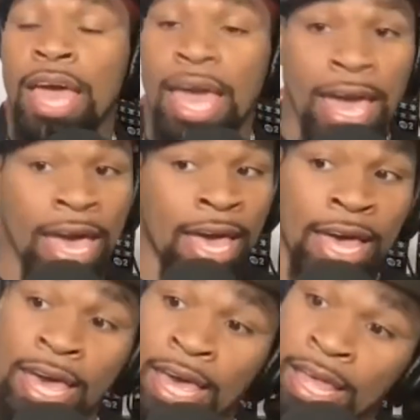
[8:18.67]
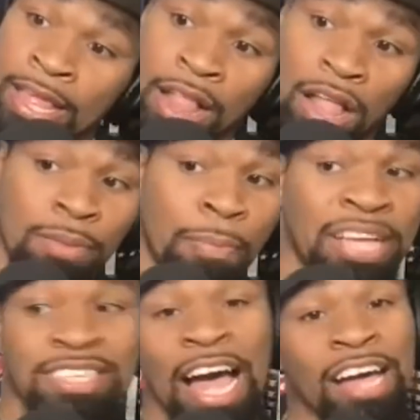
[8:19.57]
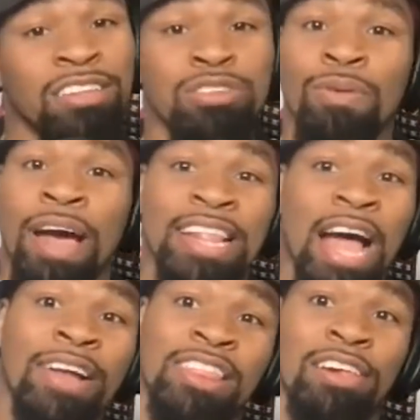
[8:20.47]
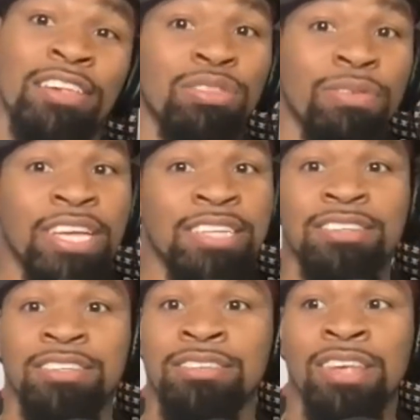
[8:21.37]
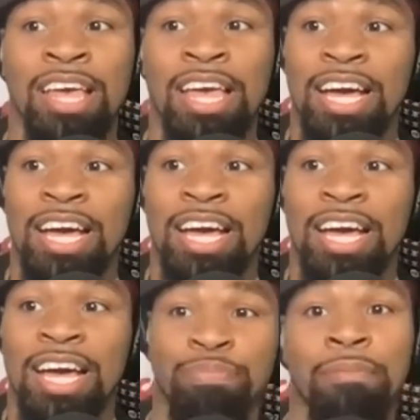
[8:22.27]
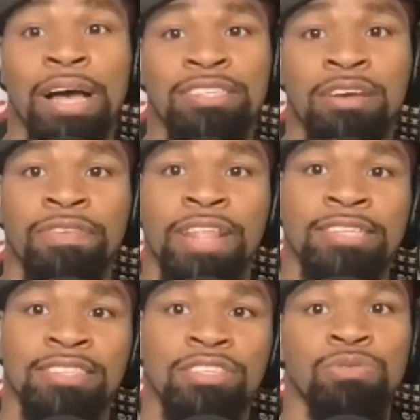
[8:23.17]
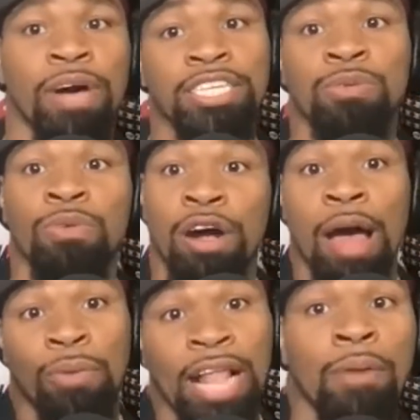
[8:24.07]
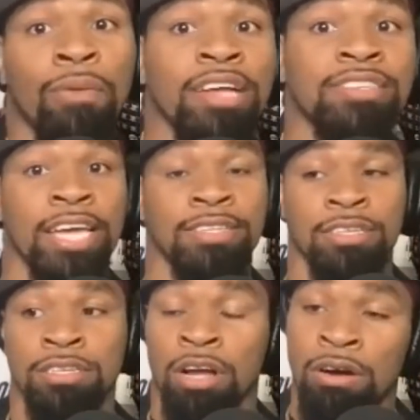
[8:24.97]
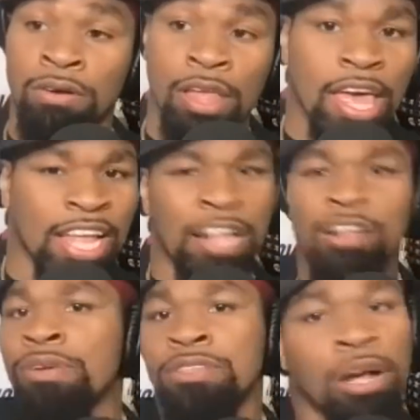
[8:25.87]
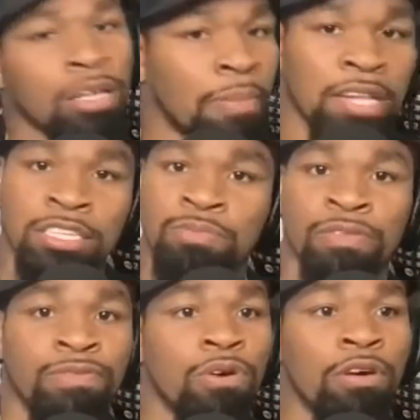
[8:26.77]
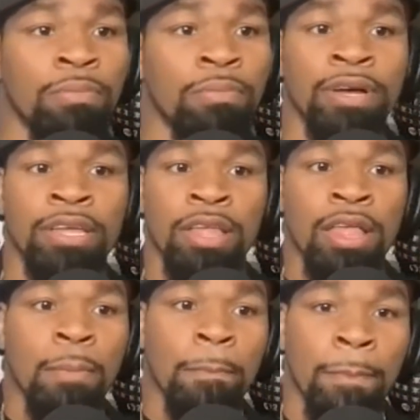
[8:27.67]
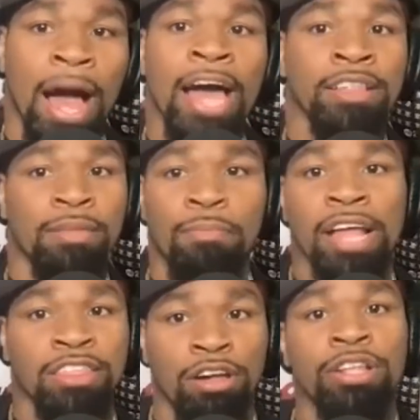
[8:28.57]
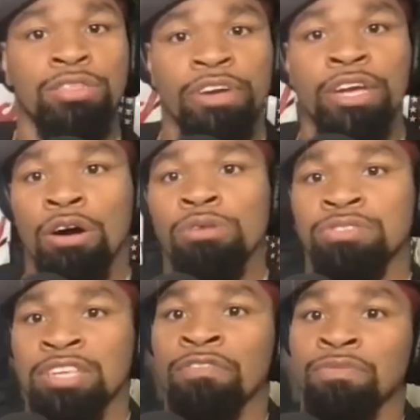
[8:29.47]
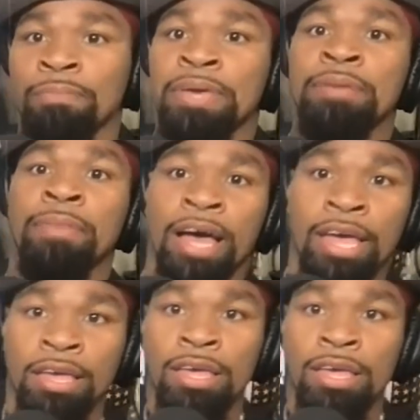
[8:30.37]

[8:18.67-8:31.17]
And the best thing I could do right now at 33 is just kind of put myself in that situation where when I was 18-0, and I know we talked about this before, but my 33-year-old self would beat my